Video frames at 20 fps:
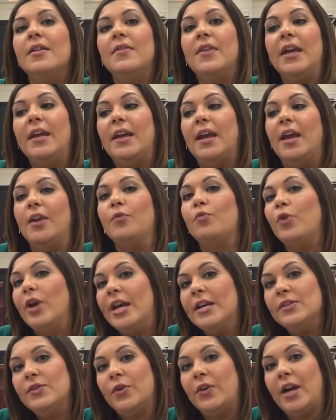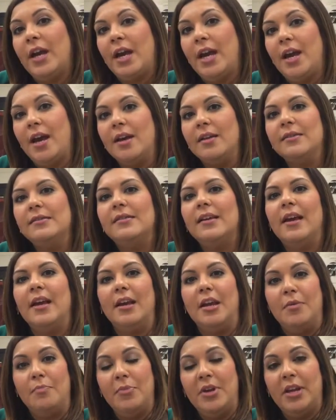they can raise their hands,
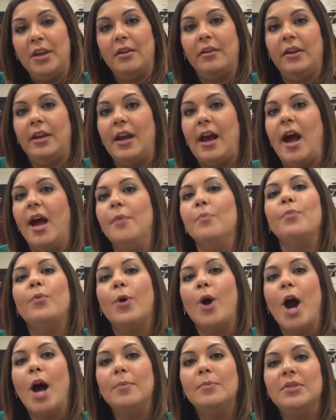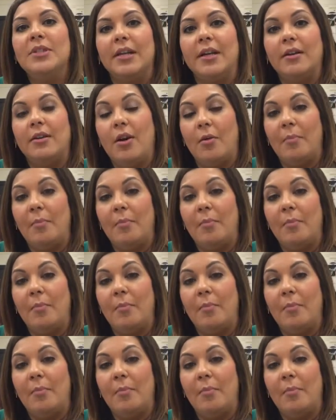and immediately I'm prompted